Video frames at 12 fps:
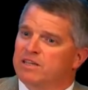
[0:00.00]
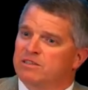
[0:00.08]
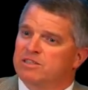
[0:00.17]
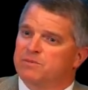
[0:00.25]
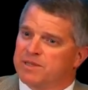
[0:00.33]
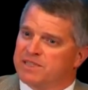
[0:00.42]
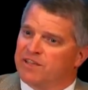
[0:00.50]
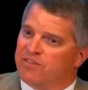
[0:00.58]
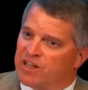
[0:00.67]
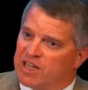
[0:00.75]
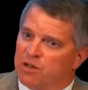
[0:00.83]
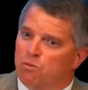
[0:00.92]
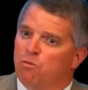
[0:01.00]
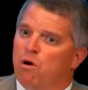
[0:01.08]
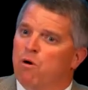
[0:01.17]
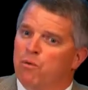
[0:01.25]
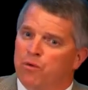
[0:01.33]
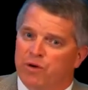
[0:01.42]
specifically
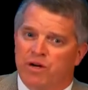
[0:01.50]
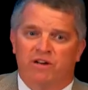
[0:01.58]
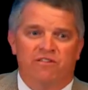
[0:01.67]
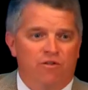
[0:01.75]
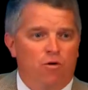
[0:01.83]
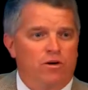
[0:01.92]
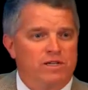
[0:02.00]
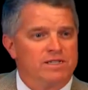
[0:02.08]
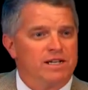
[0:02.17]
what we were going to focus